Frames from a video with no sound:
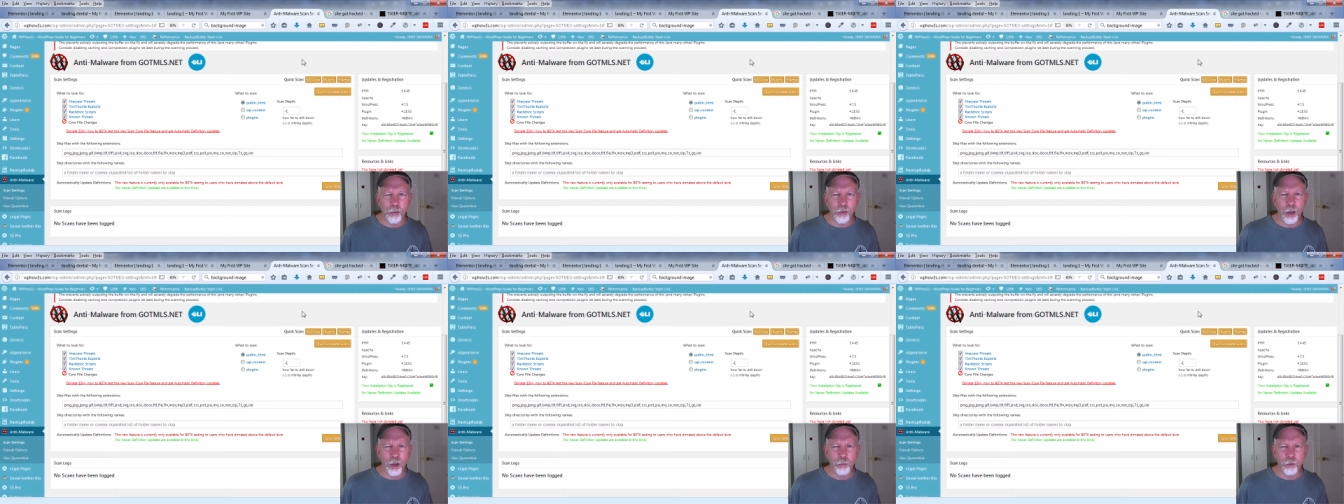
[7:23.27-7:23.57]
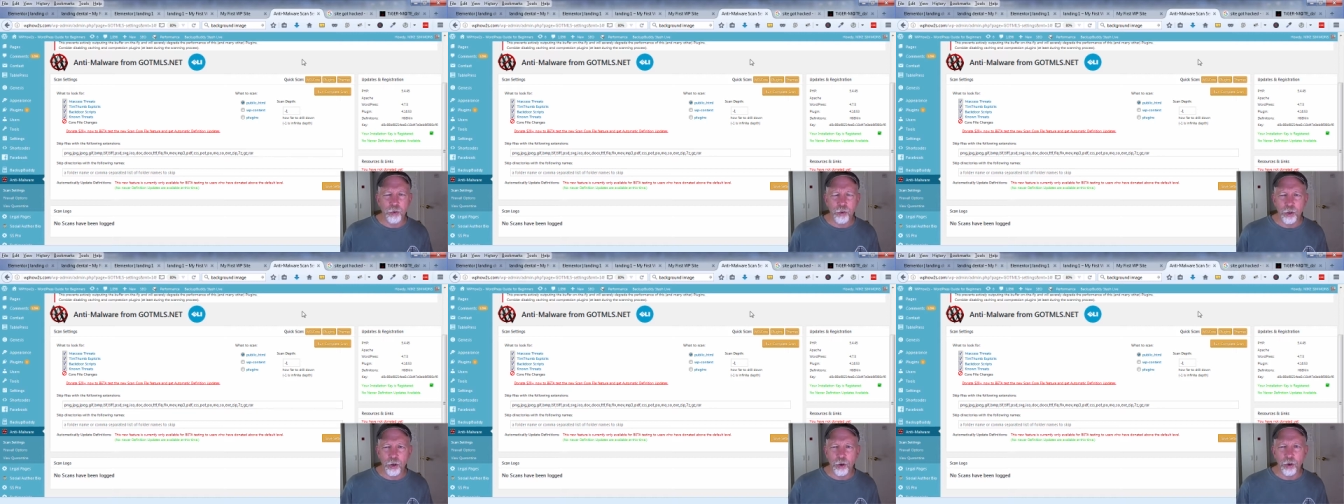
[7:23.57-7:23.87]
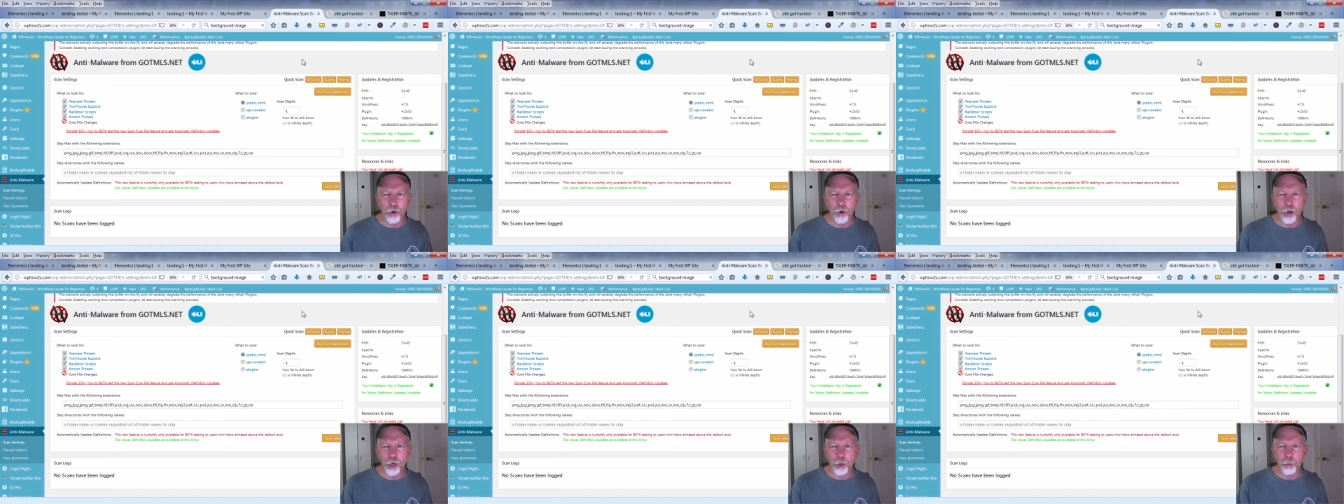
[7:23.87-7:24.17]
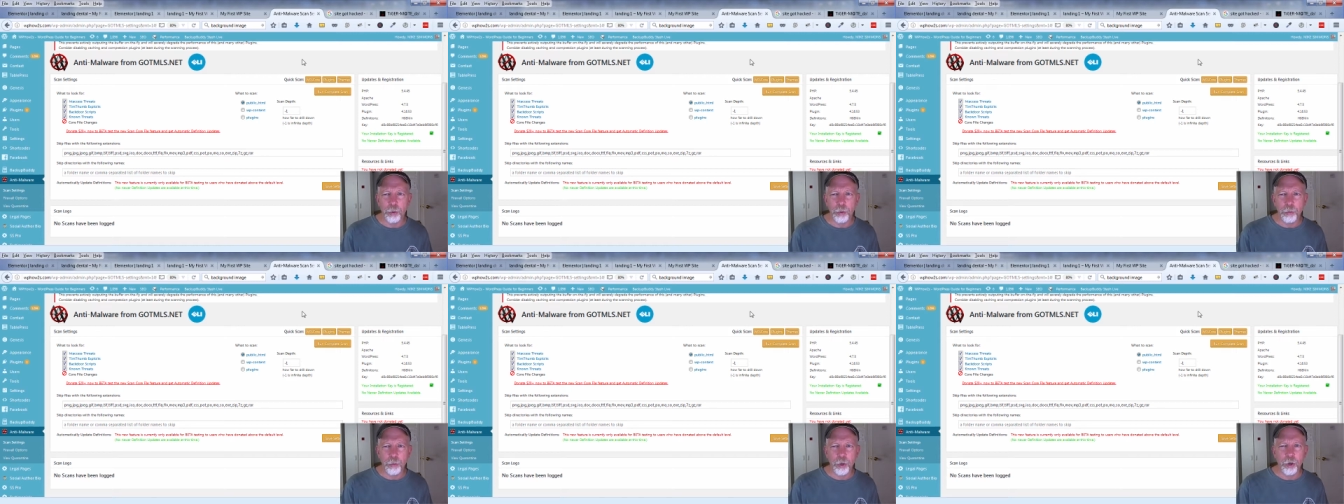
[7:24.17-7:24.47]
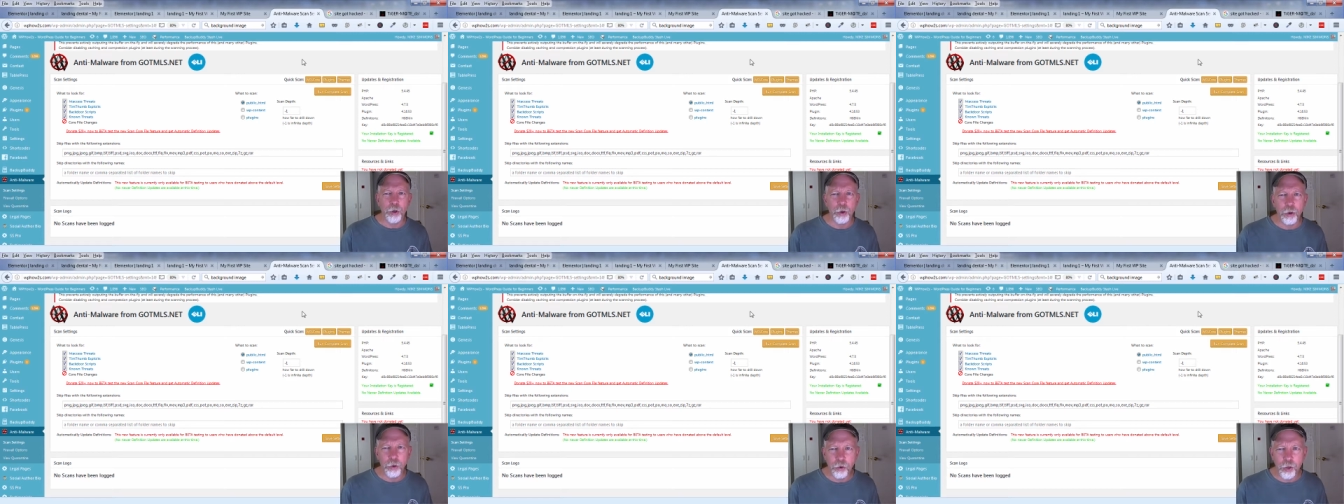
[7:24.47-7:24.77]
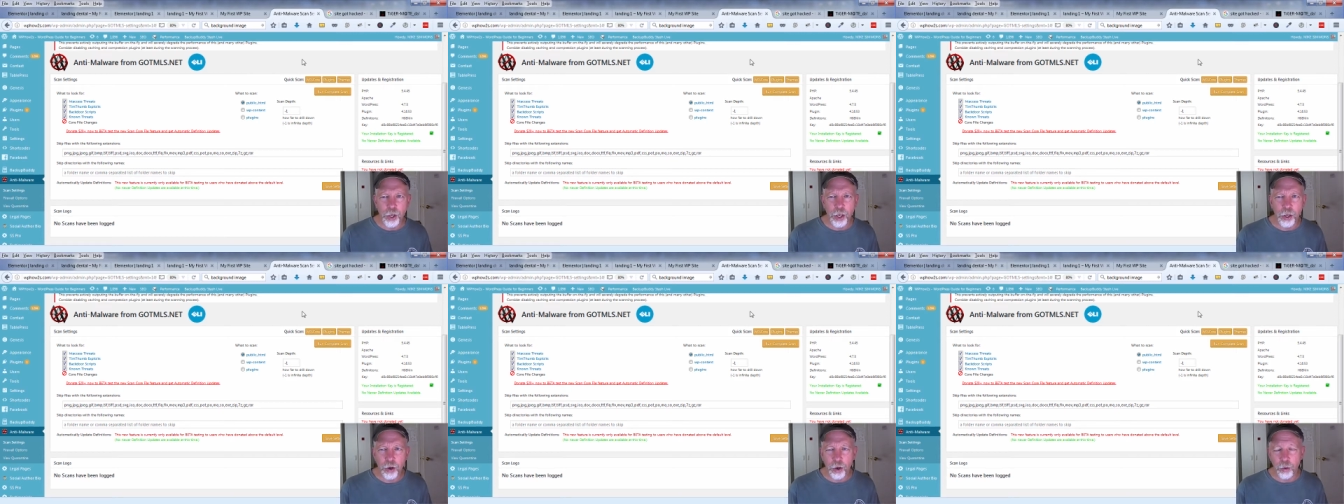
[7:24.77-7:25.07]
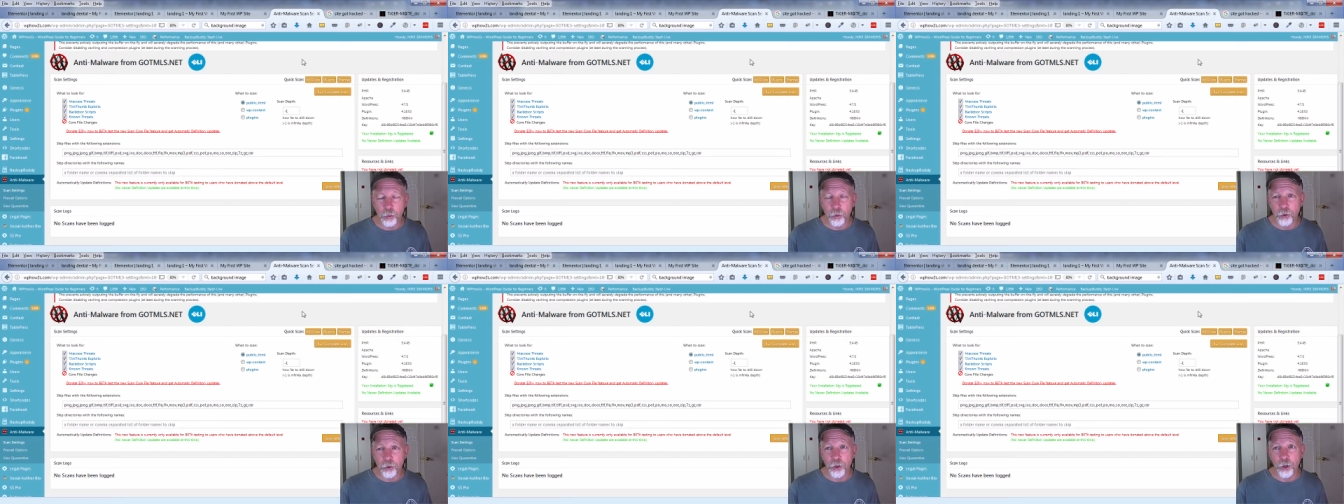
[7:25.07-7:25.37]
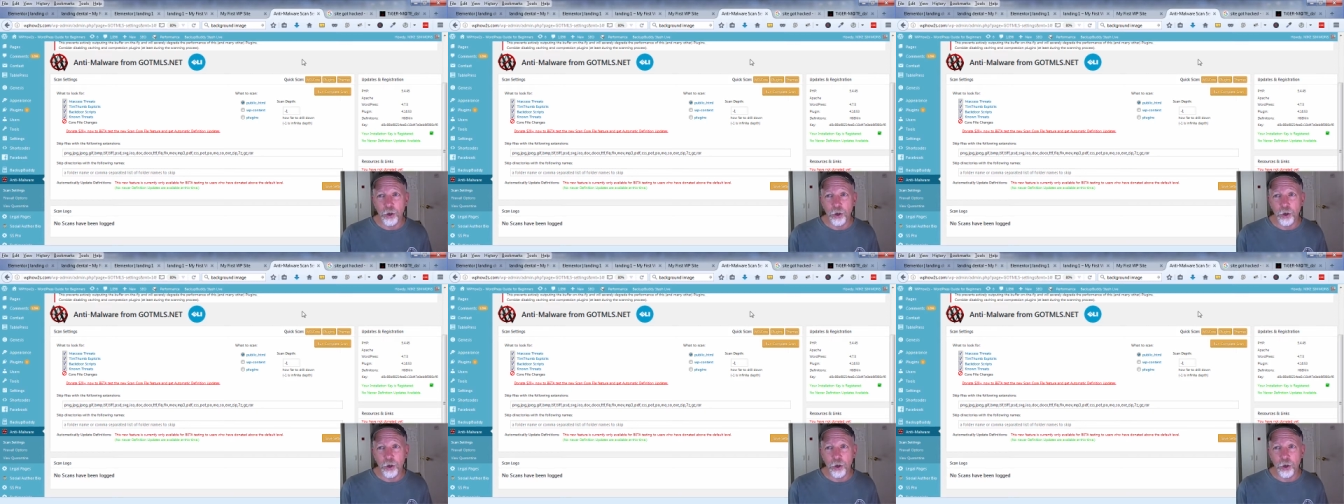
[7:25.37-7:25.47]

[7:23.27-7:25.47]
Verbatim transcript: Yes, I'm still going to promote HostGator.